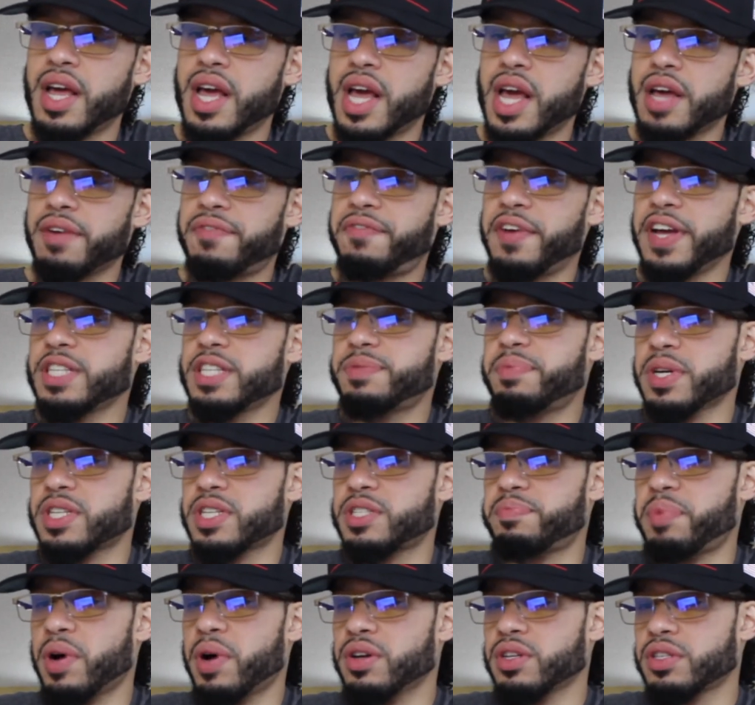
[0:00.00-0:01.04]
A Facebook
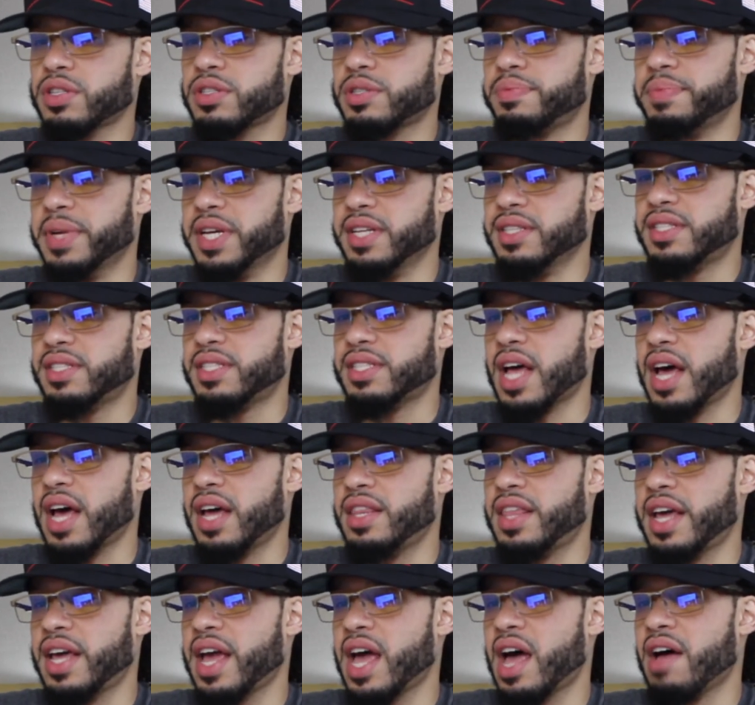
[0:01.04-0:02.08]
spokesman
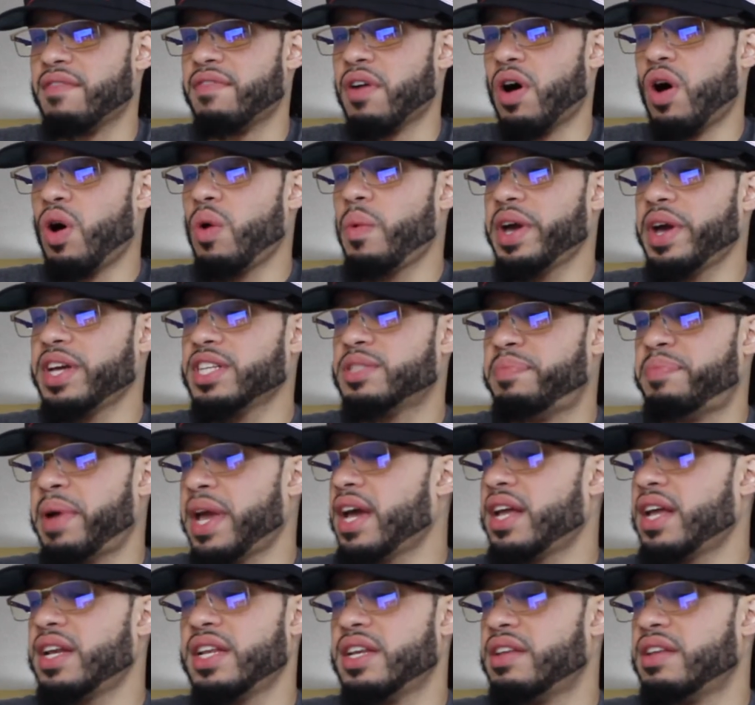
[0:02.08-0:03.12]
said they have always
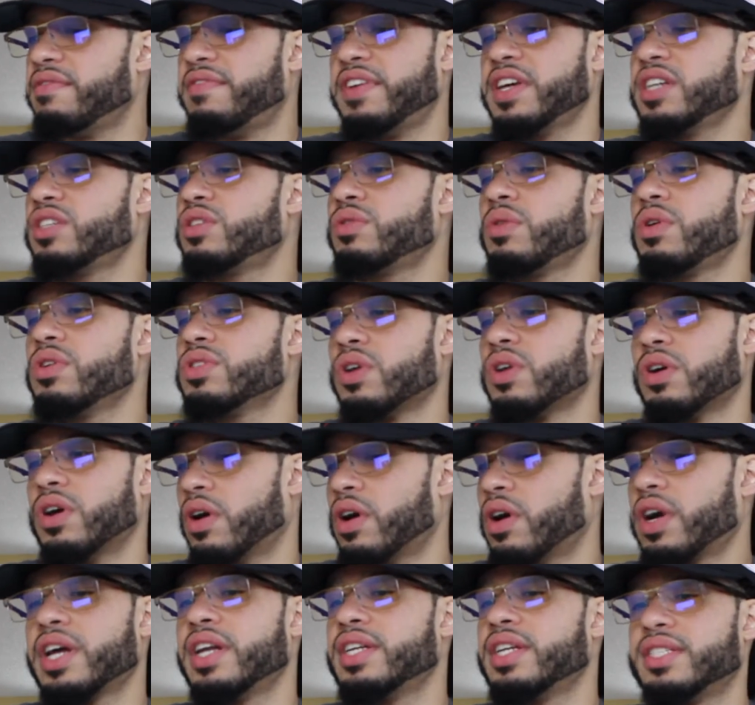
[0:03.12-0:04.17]
banned individuals
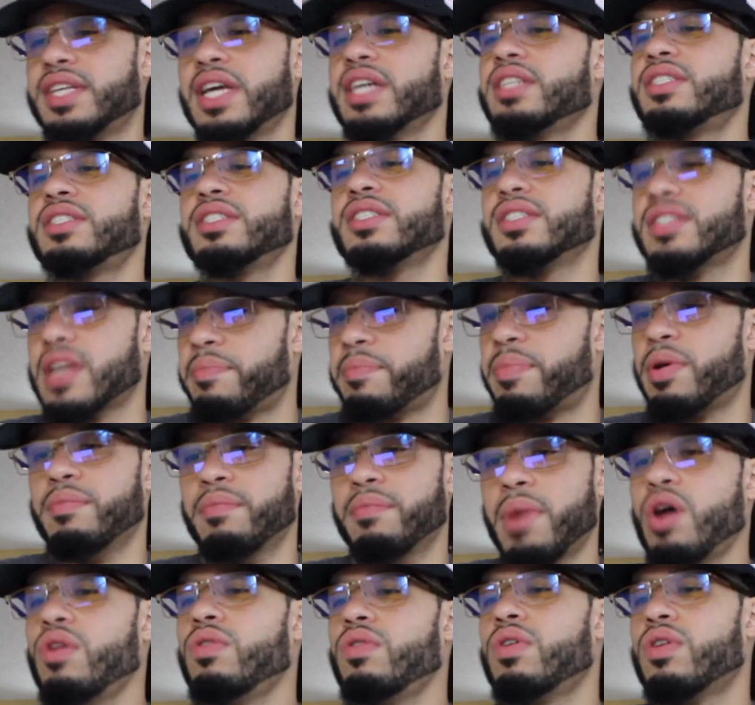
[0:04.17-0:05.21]
or organizations that
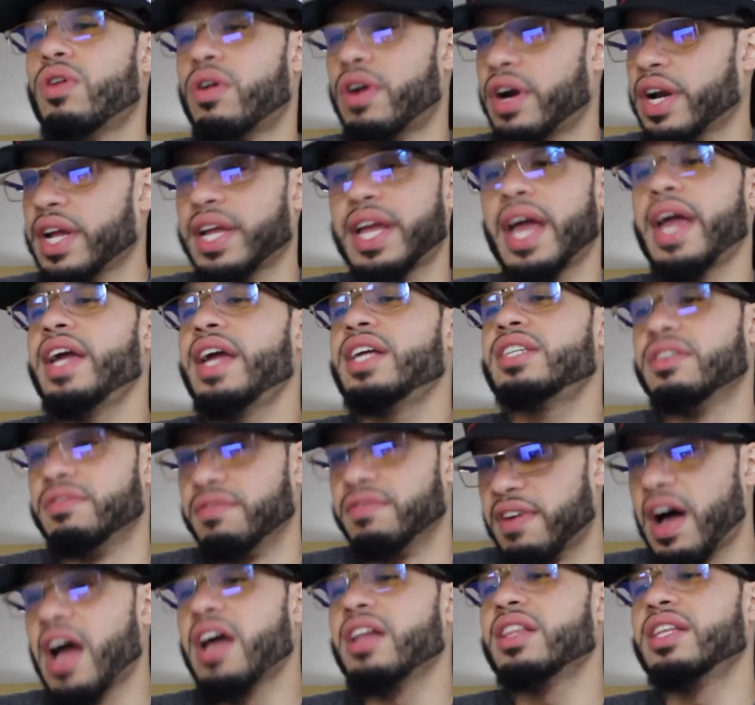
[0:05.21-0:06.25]
promote or engage
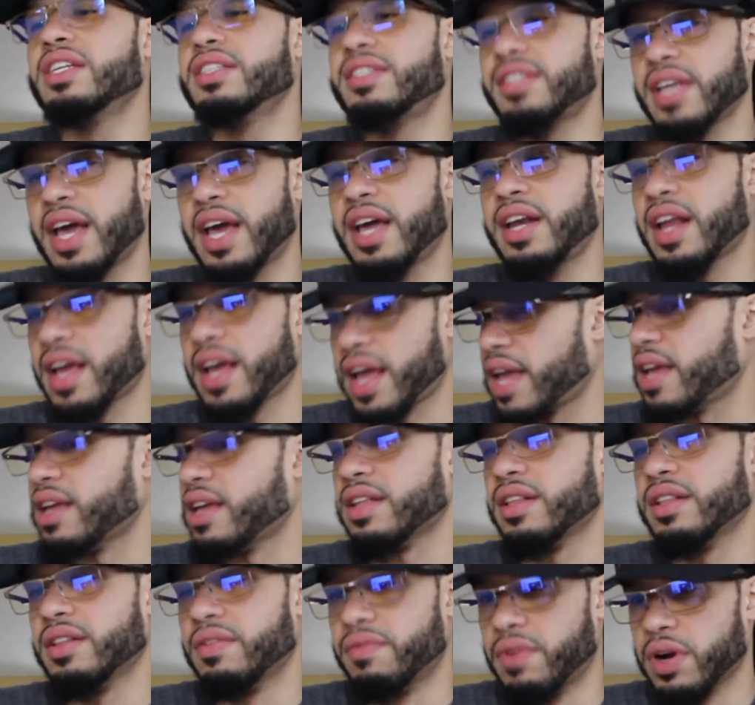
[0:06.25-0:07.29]
in violence and
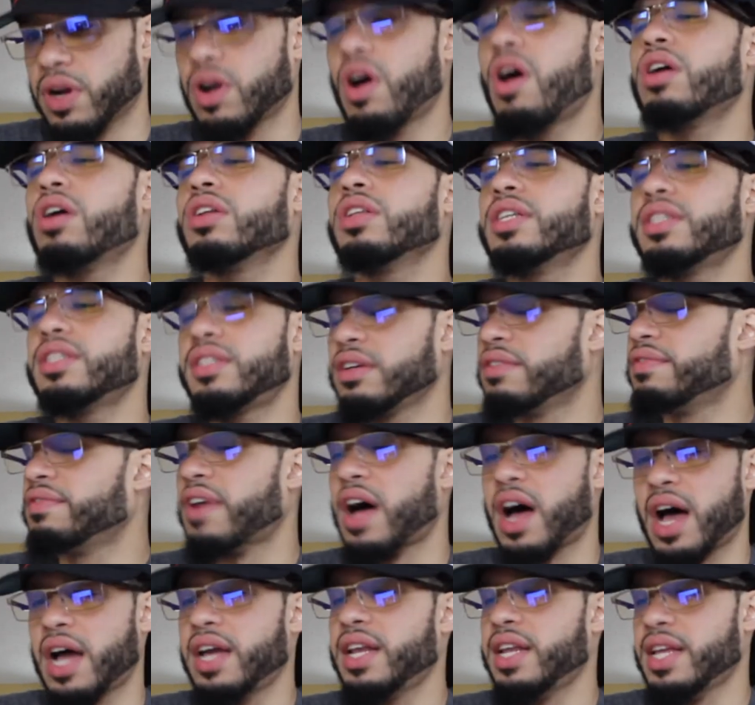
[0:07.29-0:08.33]
hate, regardless of
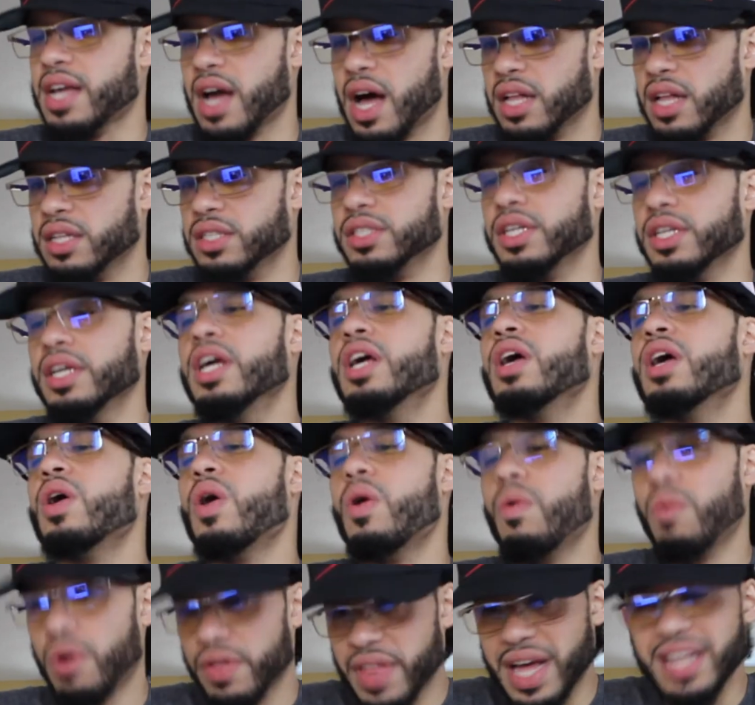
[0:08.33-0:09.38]
ideology.
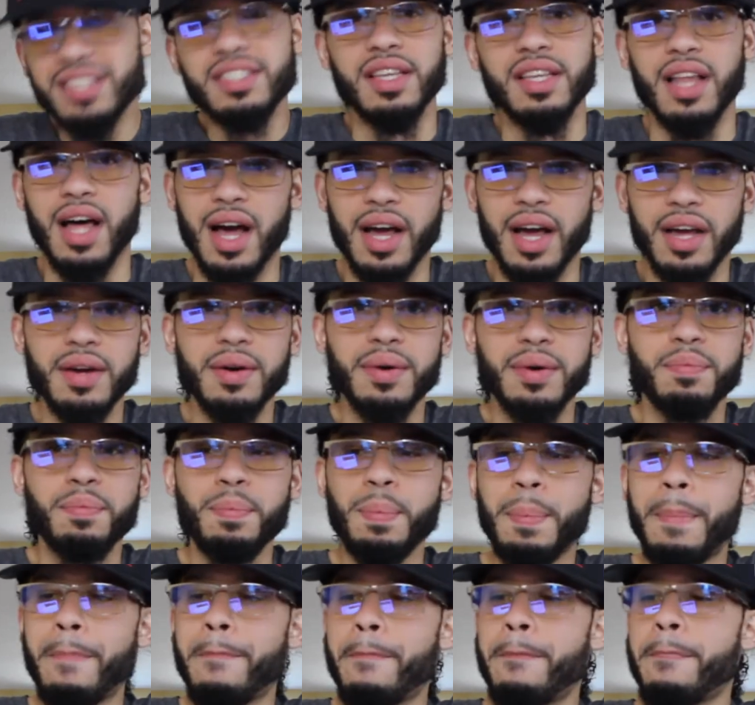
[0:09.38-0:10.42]
Well, that's a lie.
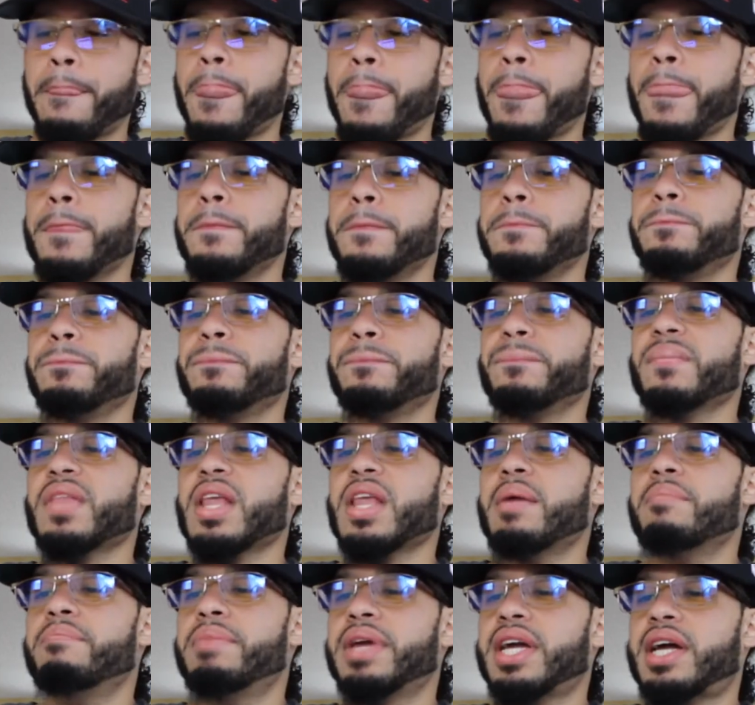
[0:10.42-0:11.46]

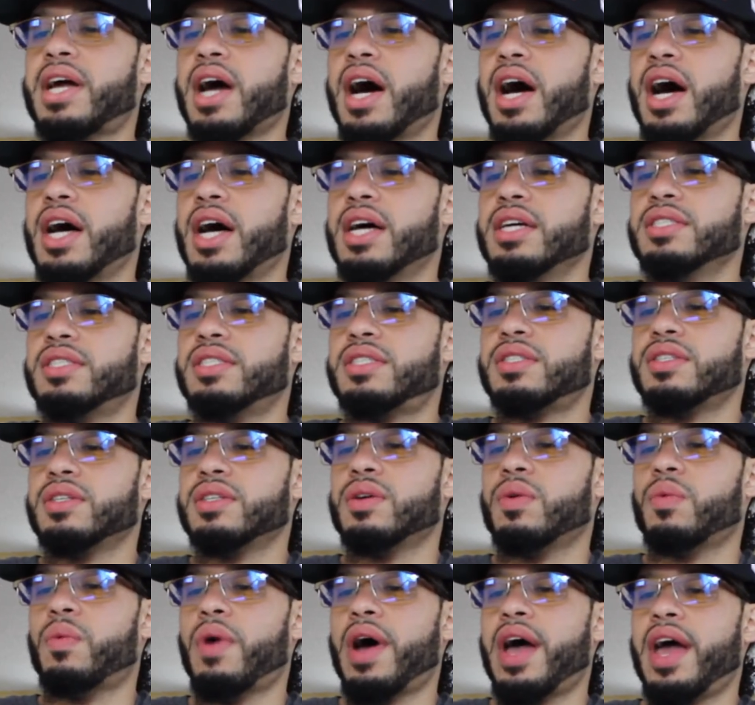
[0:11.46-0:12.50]

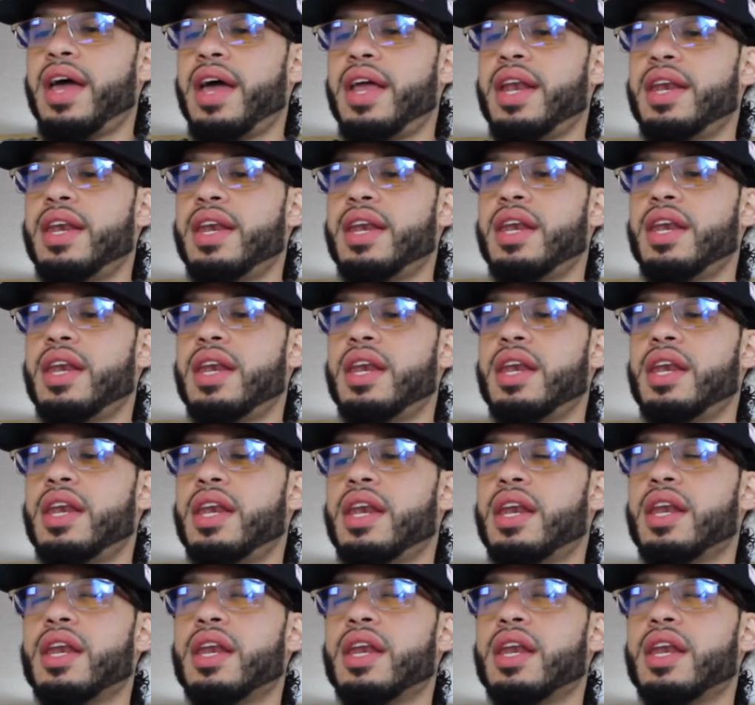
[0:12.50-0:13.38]
Because when,